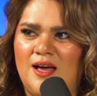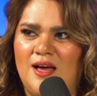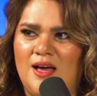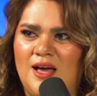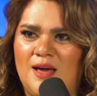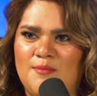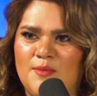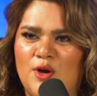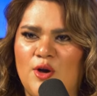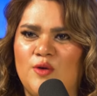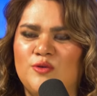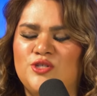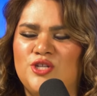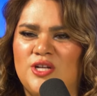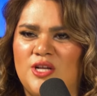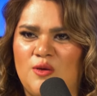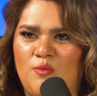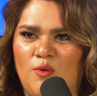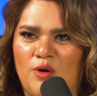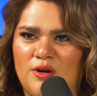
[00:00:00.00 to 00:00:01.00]
I'm
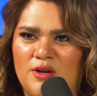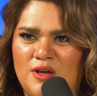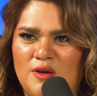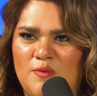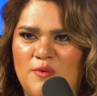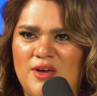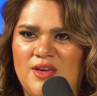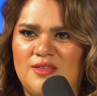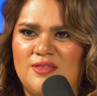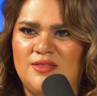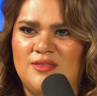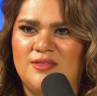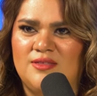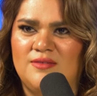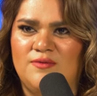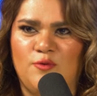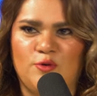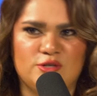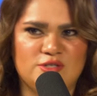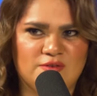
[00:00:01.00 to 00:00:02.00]
coaching and working with
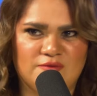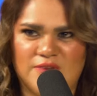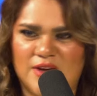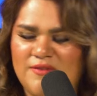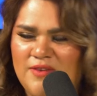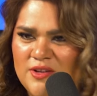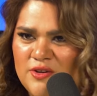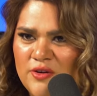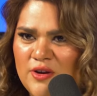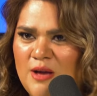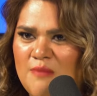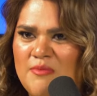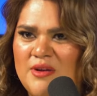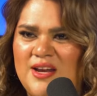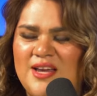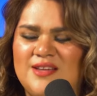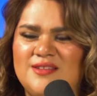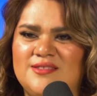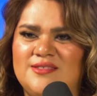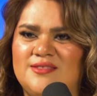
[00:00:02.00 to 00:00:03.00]
Fortune 500
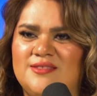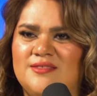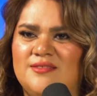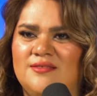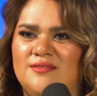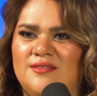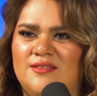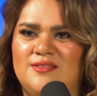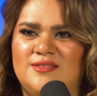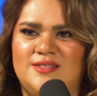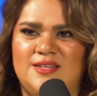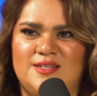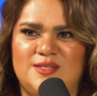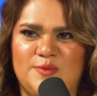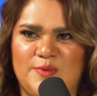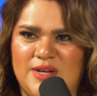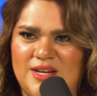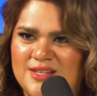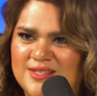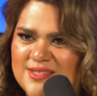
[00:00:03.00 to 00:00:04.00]
companies and C
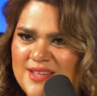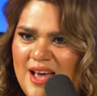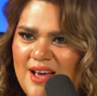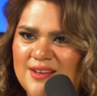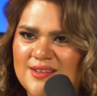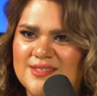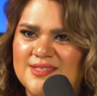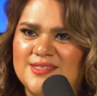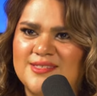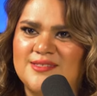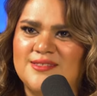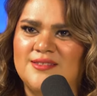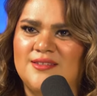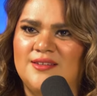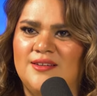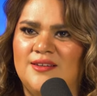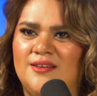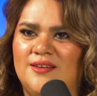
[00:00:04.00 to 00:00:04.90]
suite execs.